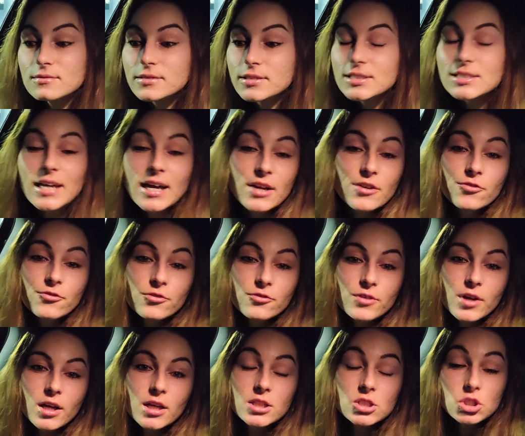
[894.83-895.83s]
it's kind of
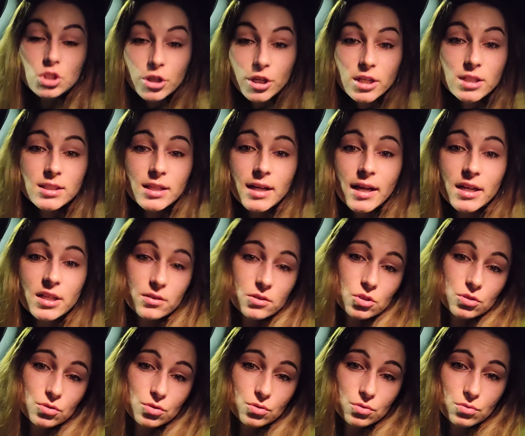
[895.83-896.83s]
it's good that I
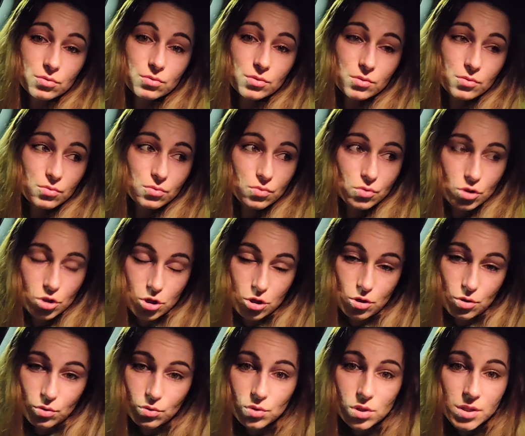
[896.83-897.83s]

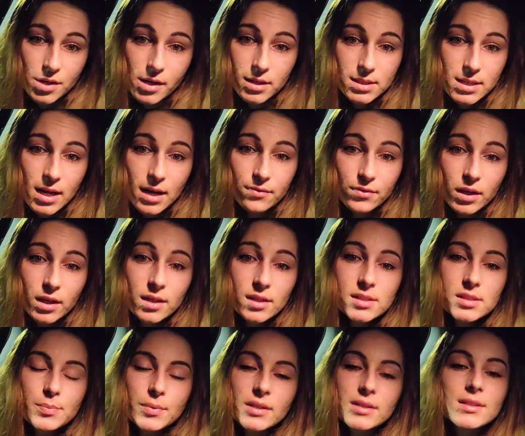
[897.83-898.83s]
chose not to have
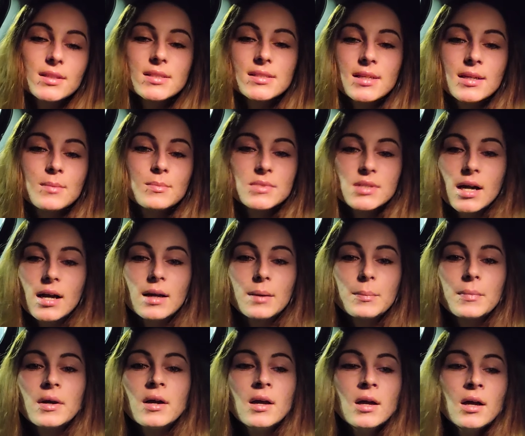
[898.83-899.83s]
kids, but at the same
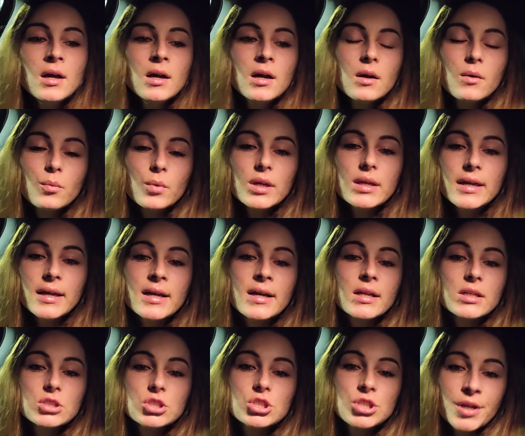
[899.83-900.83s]
time, we
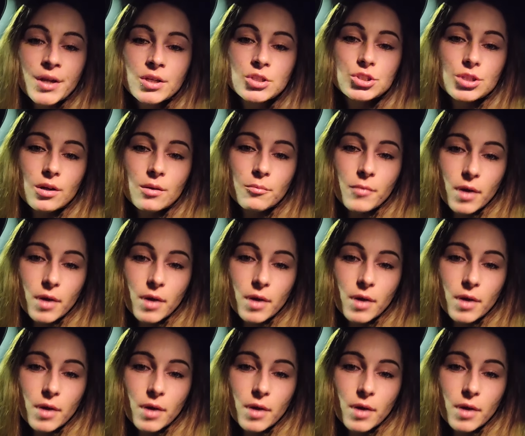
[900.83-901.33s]
can't change our